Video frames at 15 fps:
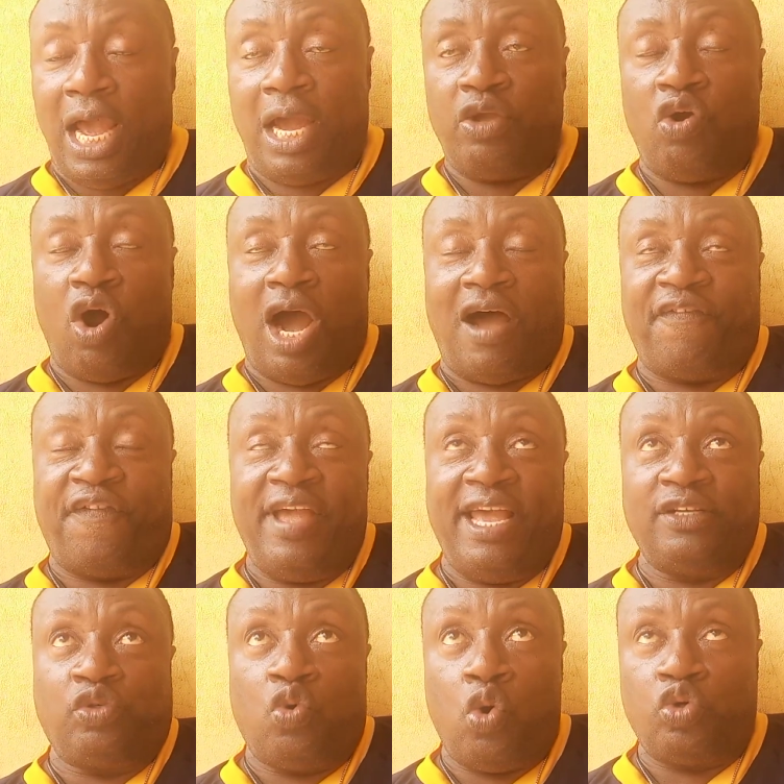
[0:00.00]
your
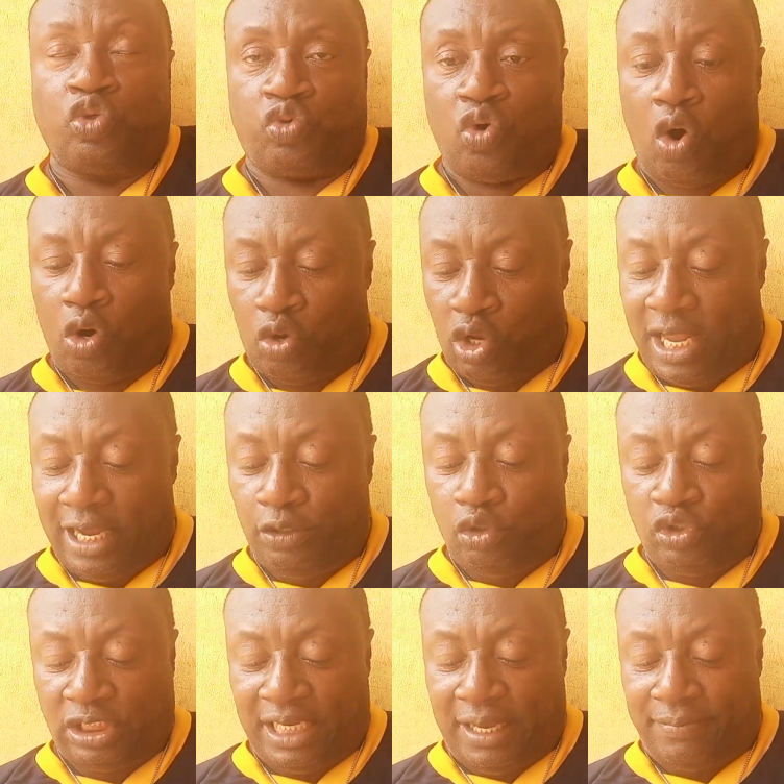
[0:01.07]
affairs goes wrong, you can
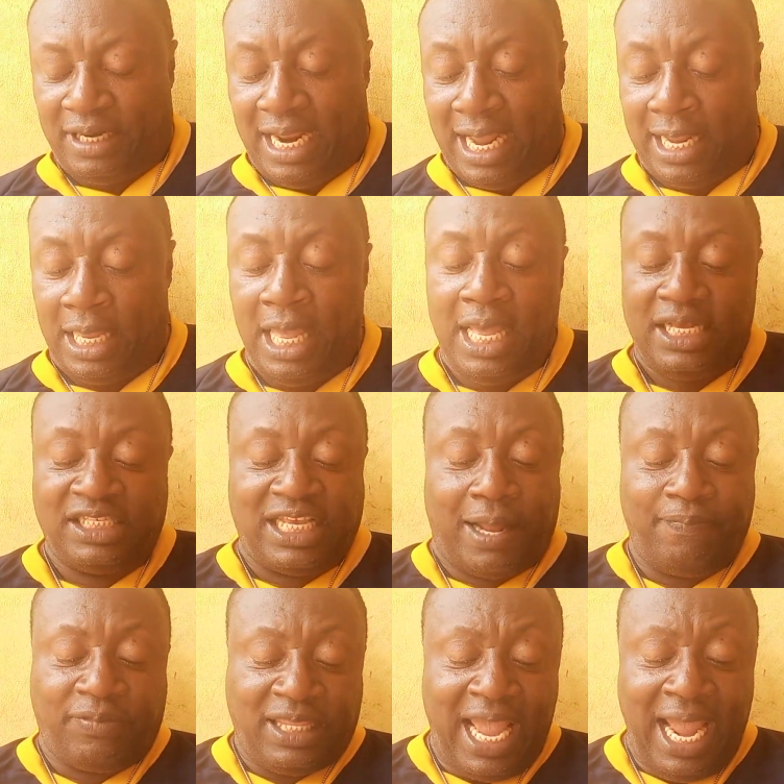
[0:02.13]
use Psalm 9.
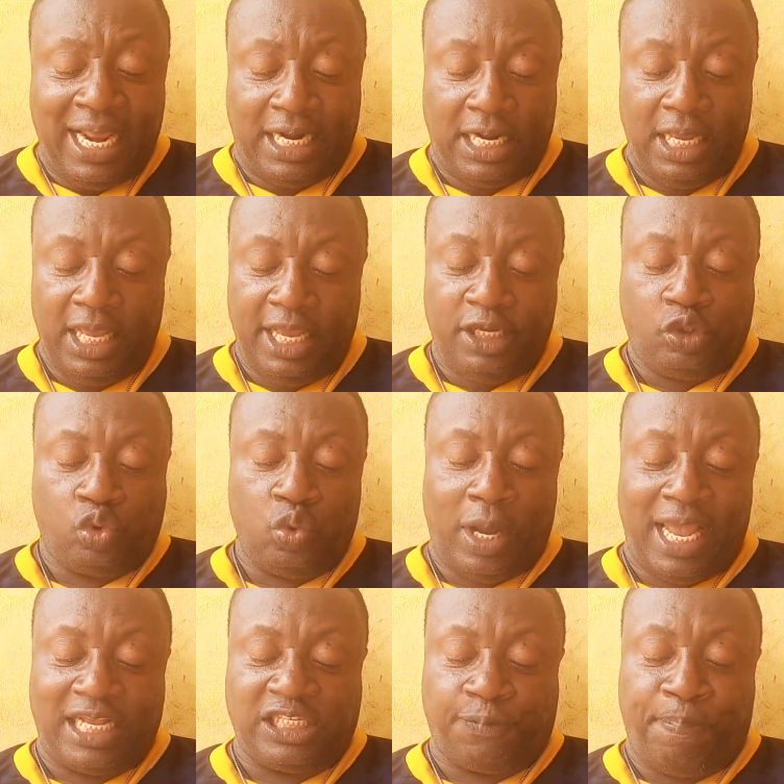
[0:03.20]
Psalm 10 is to
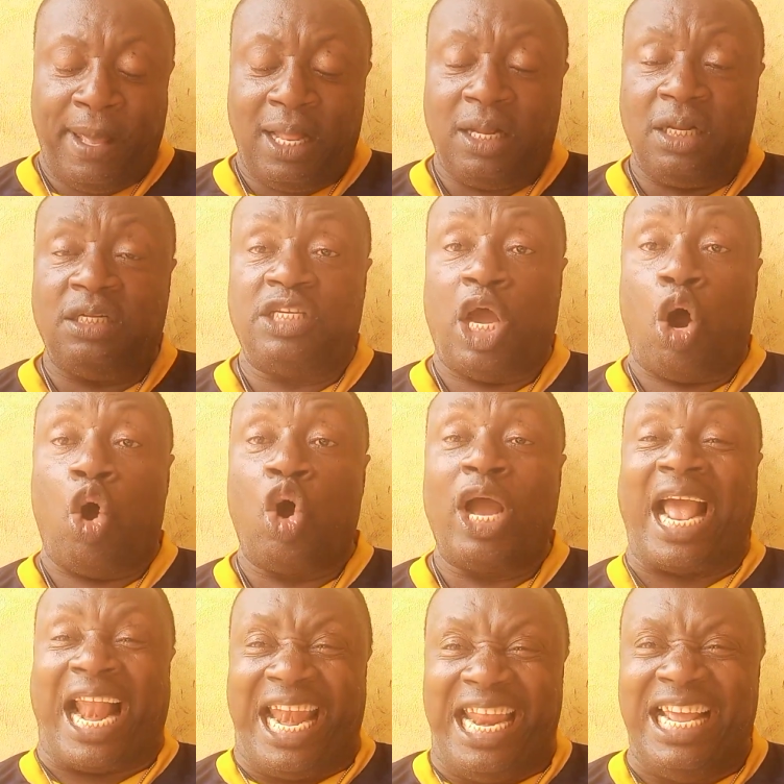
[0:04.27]
expel the
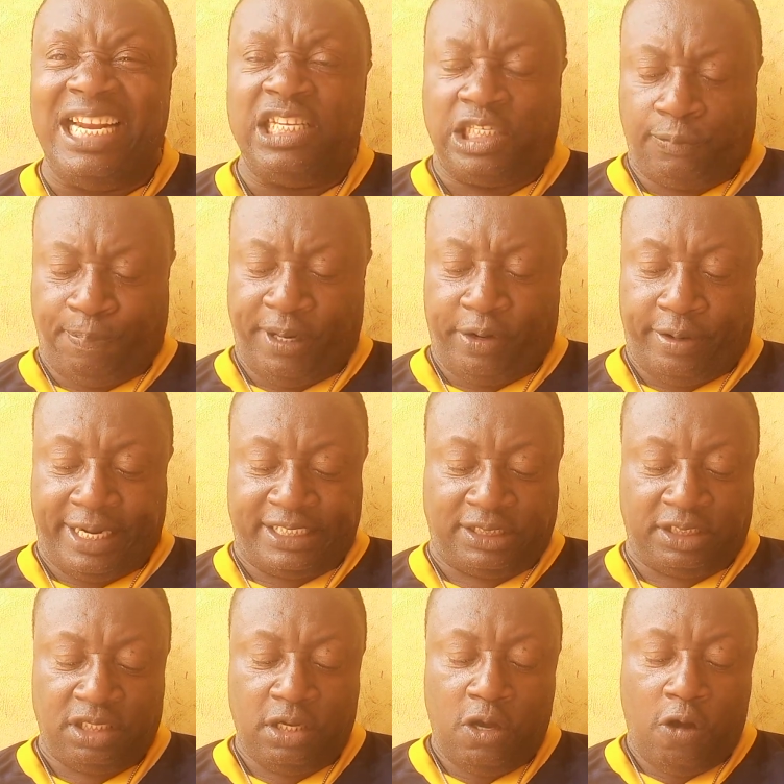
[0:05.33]
unclean
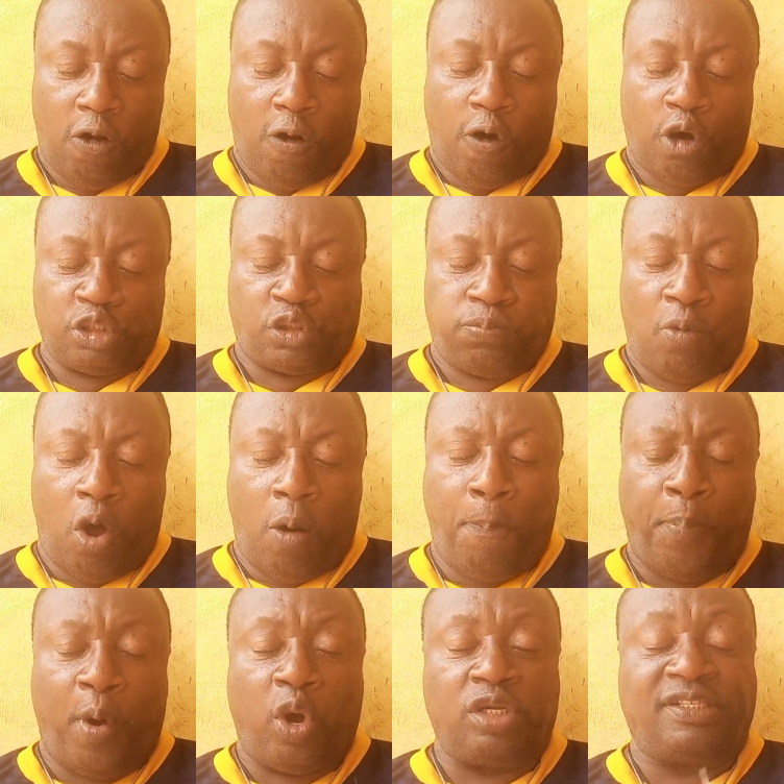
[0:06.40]
spirit or
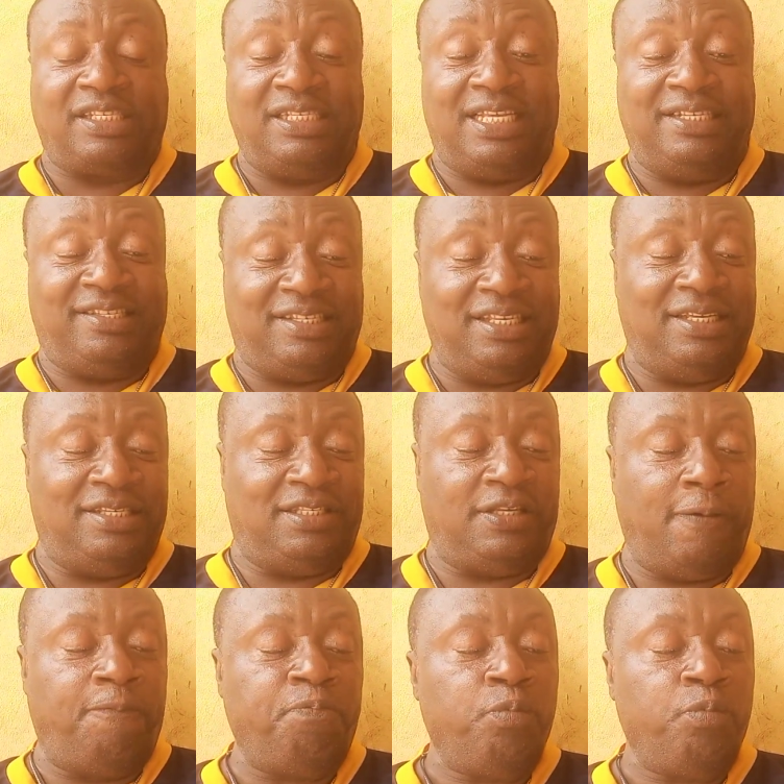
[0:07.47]
smallpox disease.